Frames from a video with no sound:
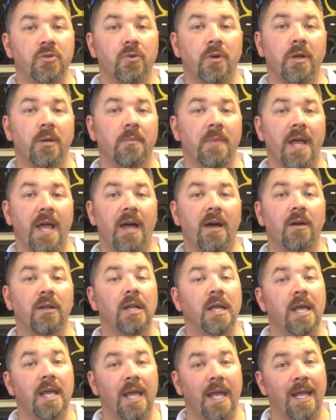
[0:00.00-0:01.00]
trimmed
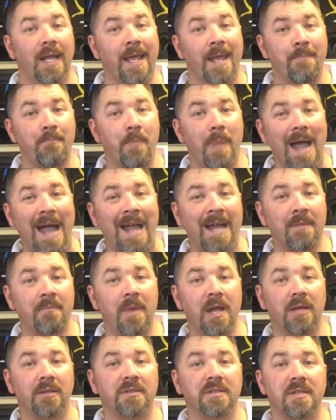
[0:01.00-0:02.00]
out in a back
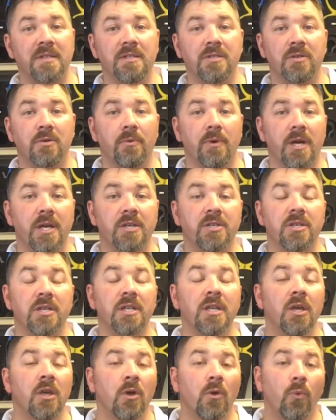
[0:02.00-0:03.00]
mount
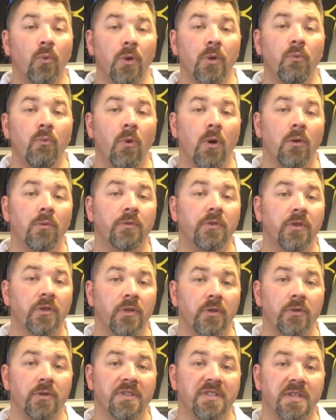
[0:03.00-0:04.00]
situation, we want to
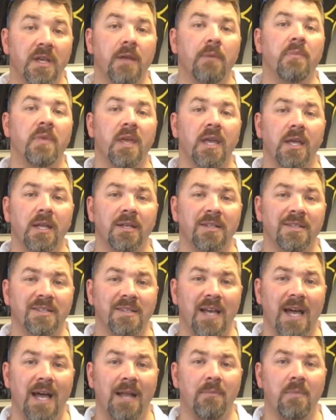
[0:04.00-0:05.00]
do the same thing in a
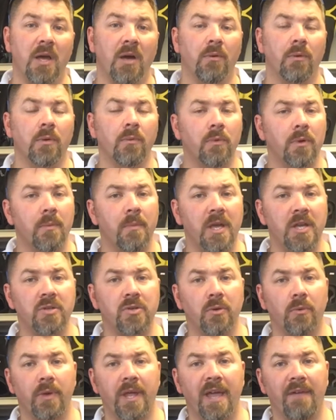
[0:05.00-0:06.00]
side mount. We want to make
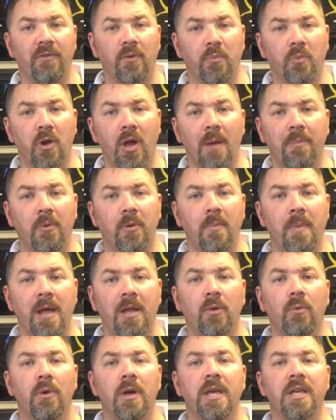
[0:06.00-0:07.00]
sure we have the proper
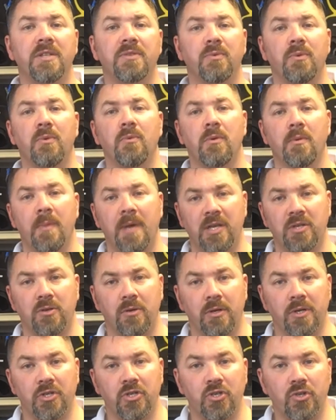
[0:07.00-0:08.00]
amount of weights. We want to make
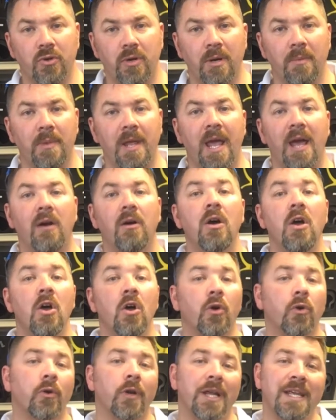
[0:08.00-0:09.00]
sure it's trimmed out
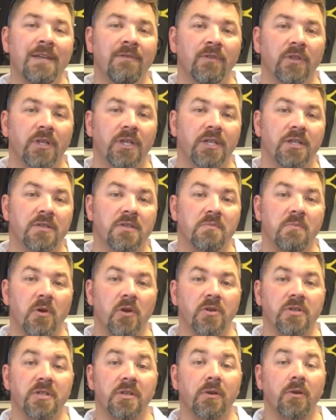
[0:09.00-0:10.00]
or evenly
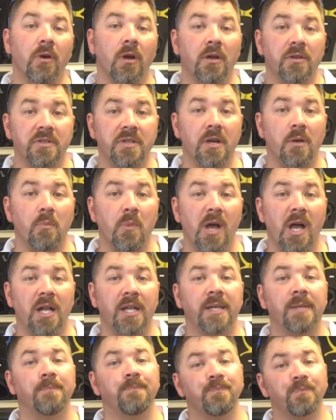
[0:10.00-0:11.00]
dispersed across our
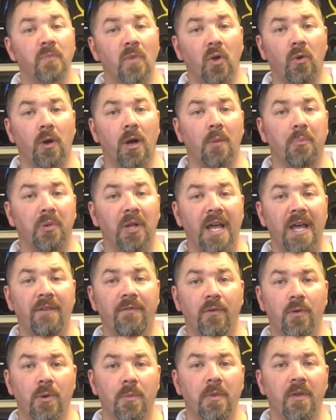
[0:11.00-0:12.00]
body or our
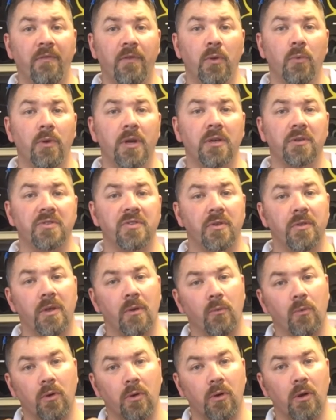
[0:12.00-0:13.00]
platform, if you will, so
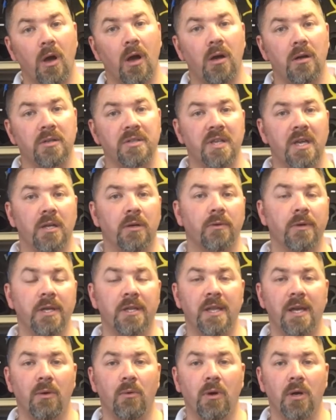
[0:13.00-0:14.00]
that we're horizontal
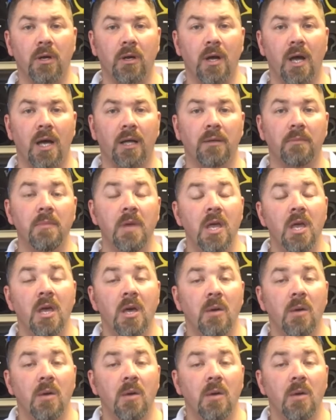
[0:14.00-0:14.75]
in that water column.